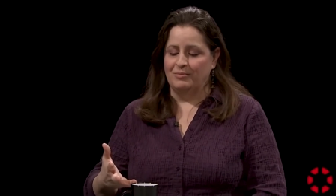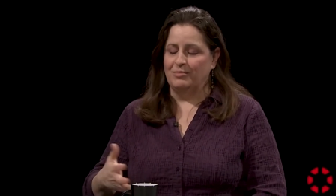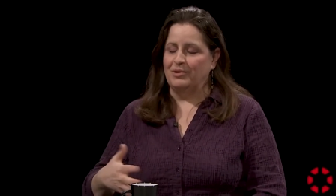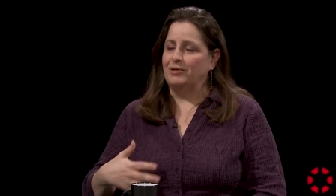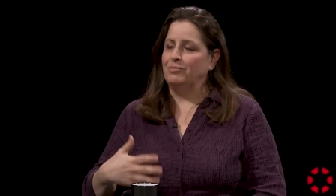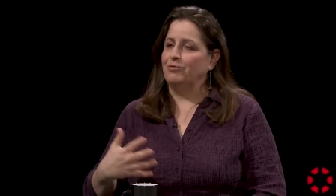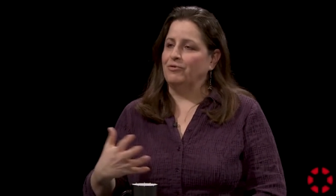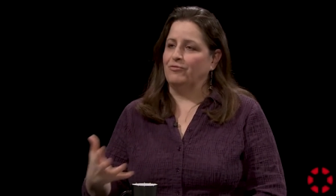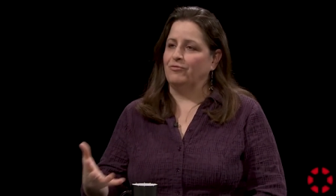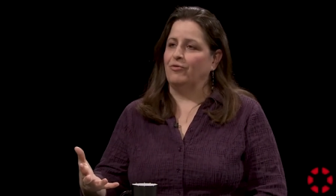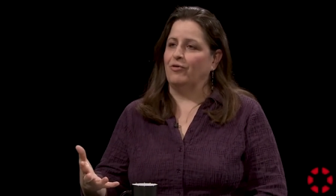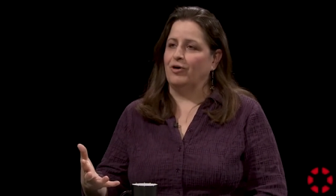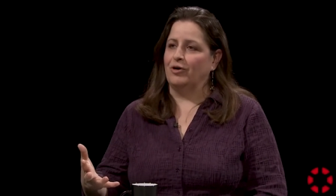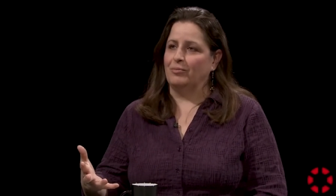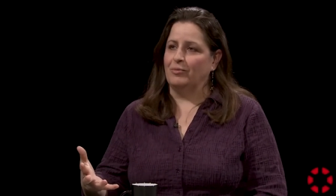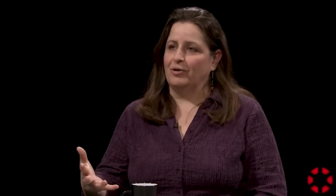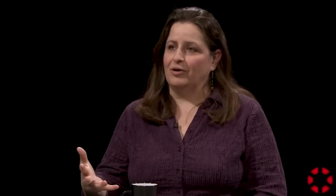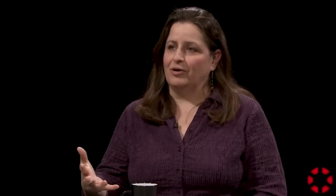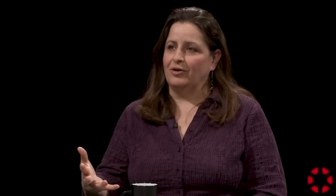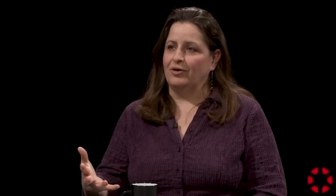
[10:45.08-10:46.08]
be a
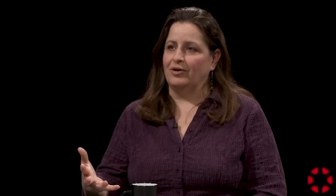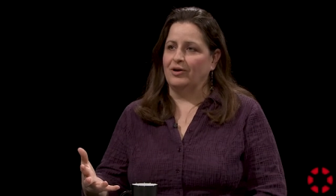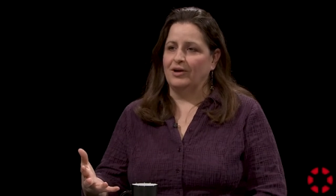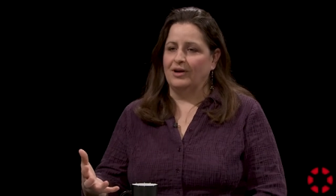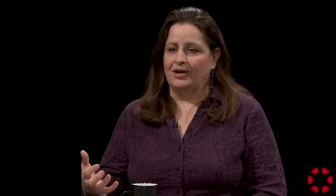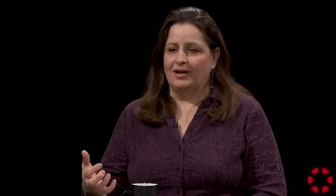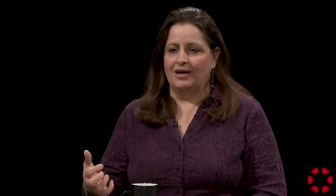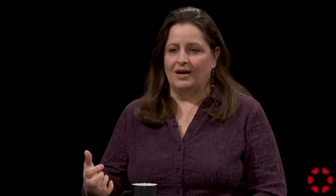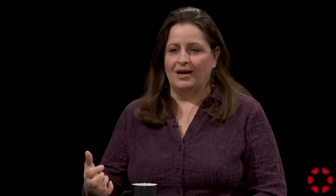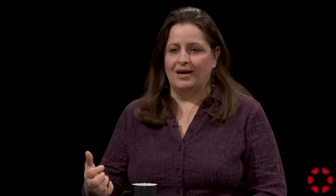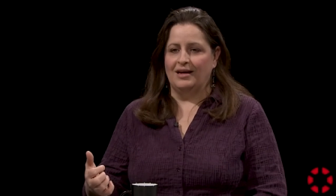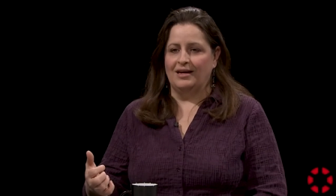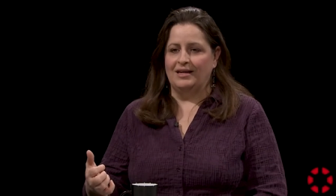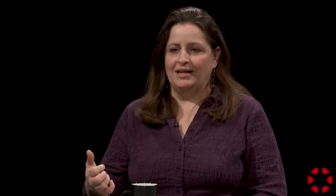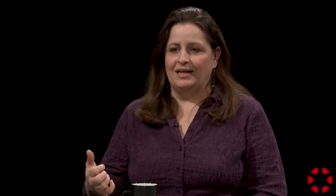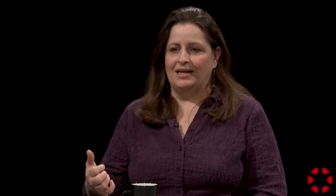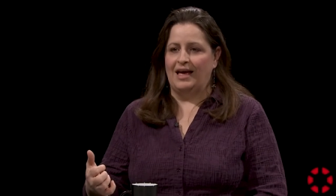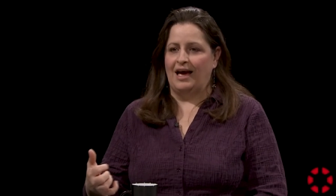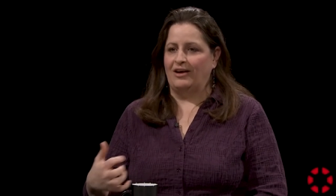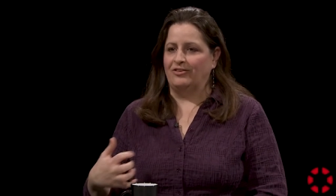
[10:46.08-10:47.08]
performer. Uh,
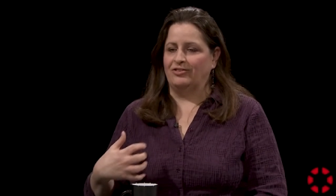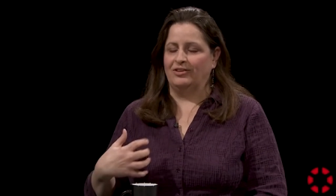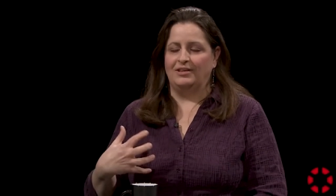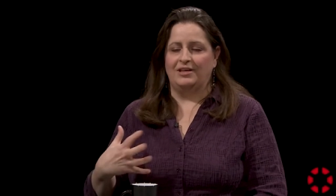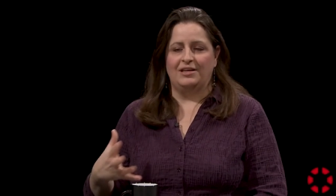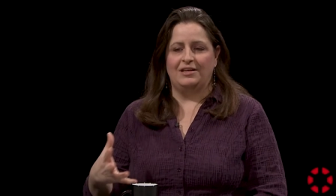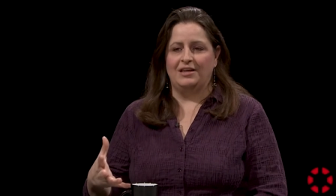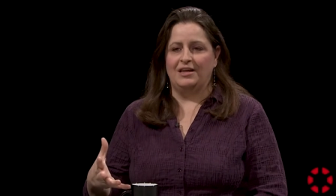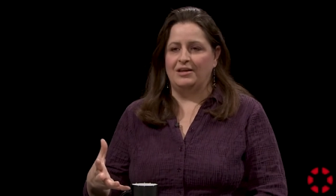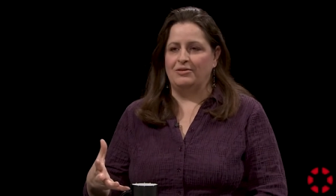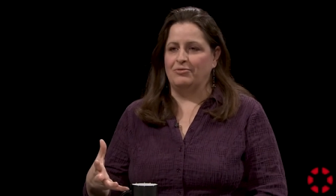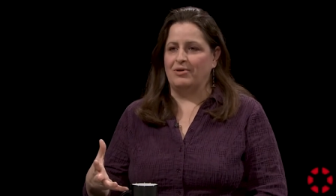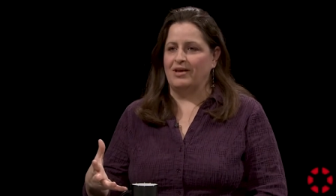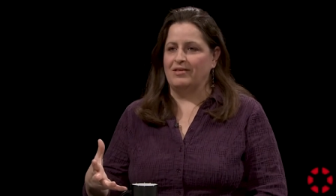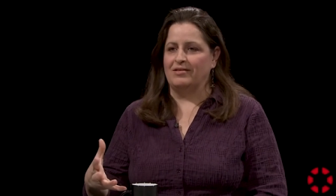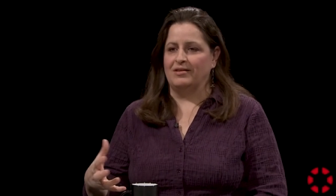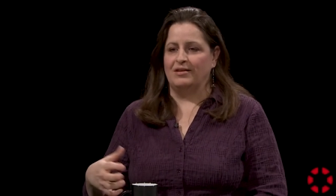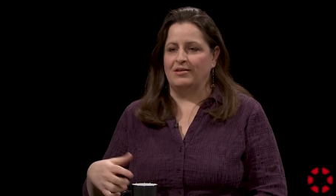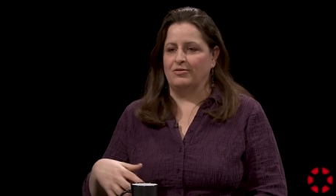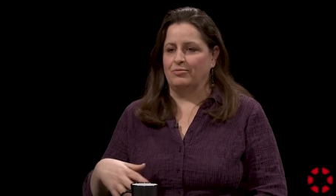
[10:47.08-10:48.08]
he actually did an in
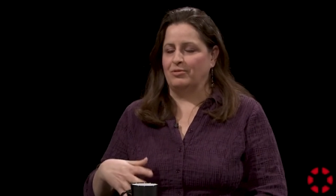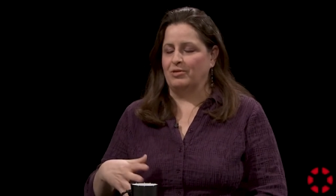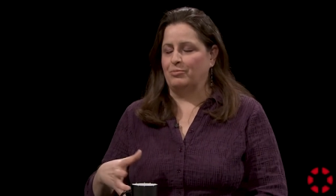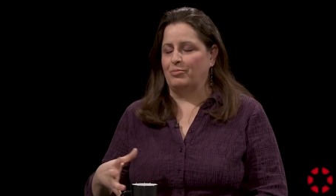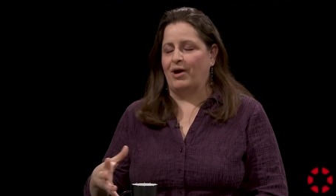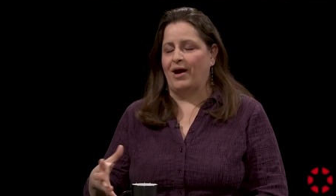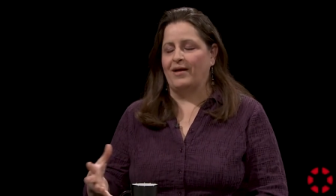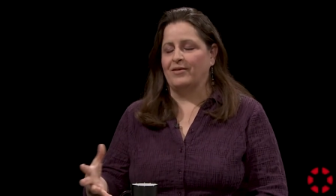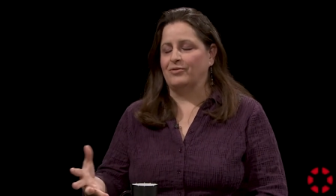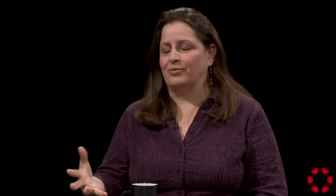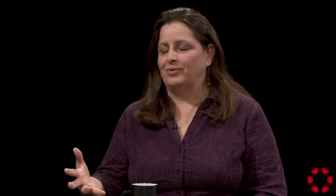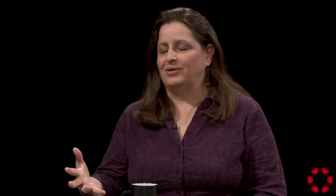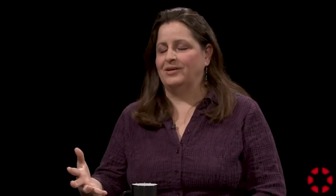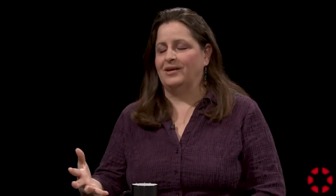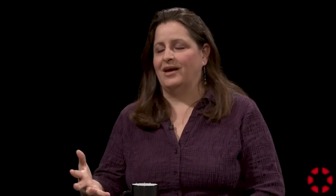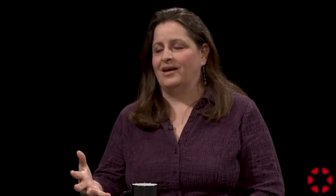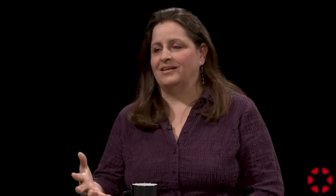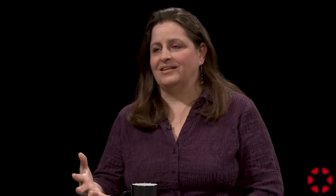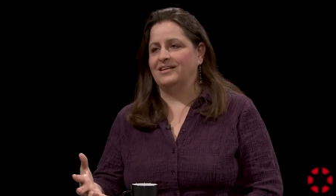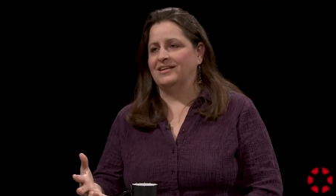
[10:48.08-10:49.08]
residence with a brass
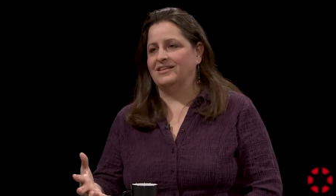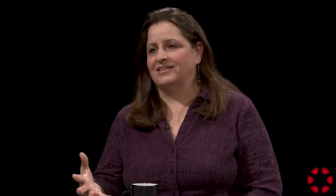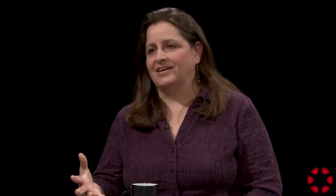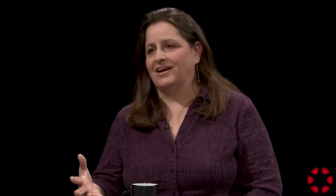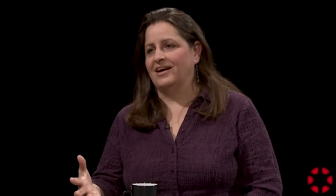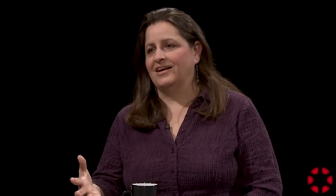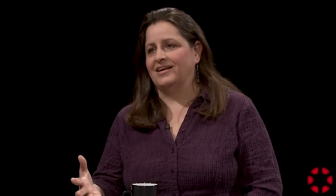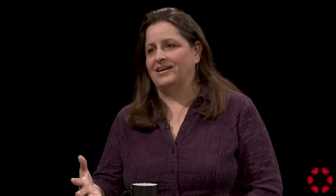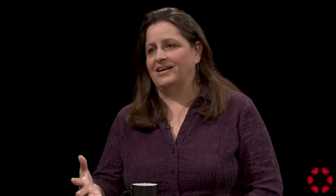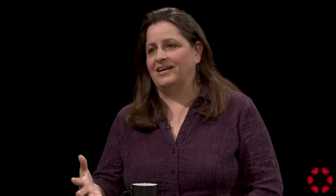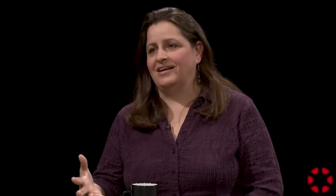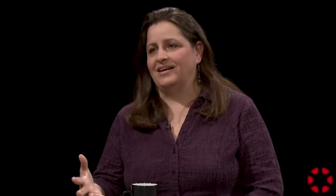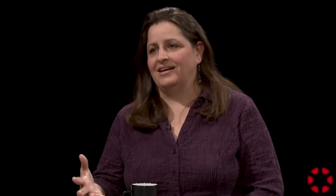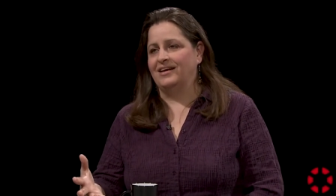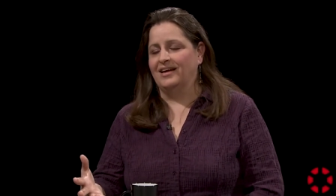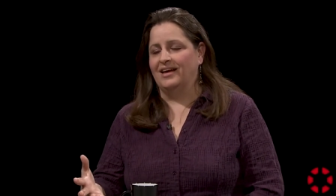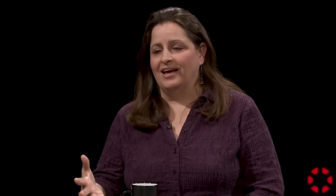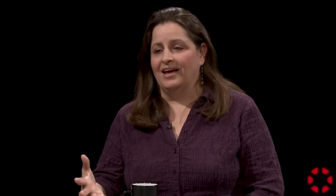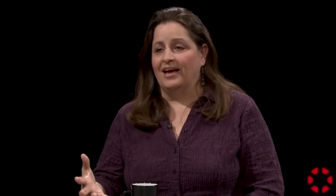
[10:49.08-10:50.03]
quintet in Kentucky